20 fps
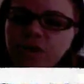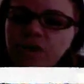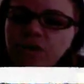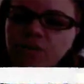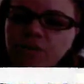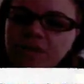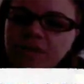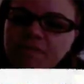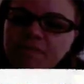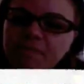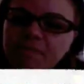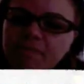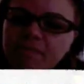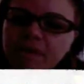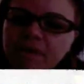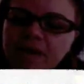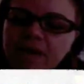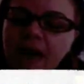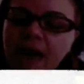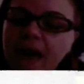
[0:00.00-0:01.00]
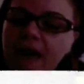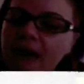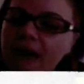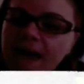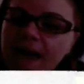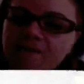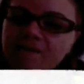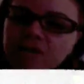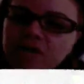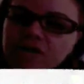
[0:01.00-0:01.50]
Twitter with, yeah, I
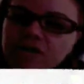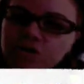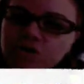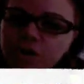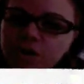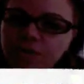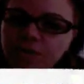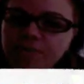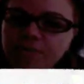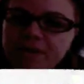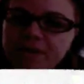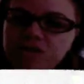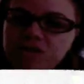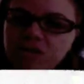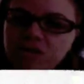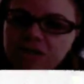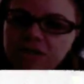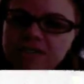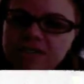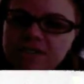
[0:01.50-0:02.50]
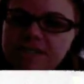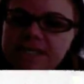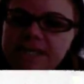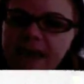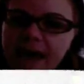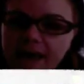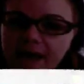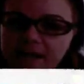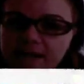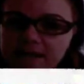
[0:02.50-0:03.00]
haven't used Twitter with my students
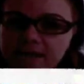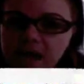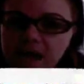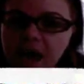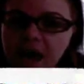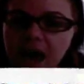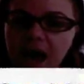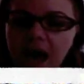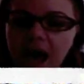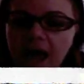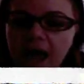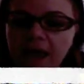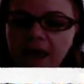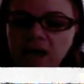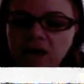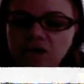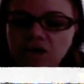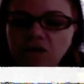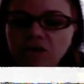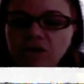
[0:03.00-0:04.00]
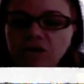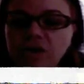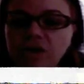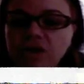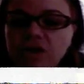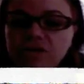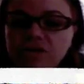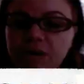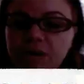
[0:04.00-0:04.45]
yet. I currently use